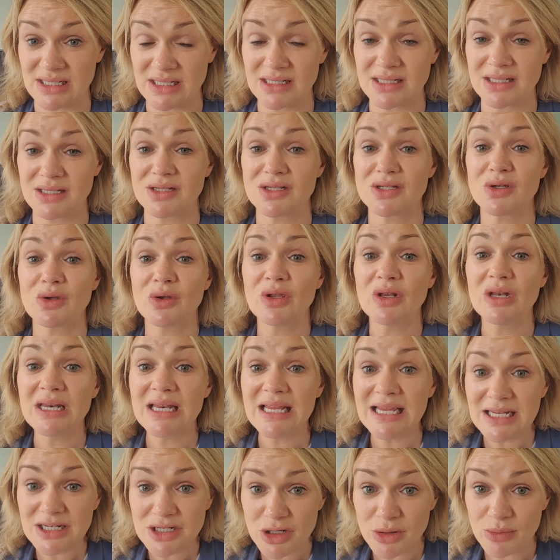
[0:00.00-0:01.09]
it. So you
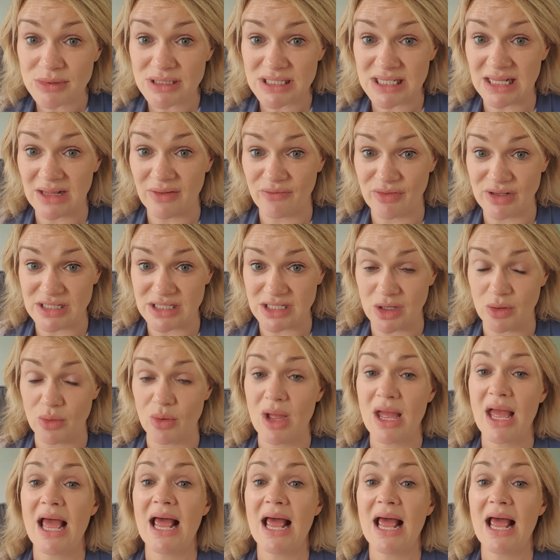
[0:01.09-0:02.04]
need to come and see the physio.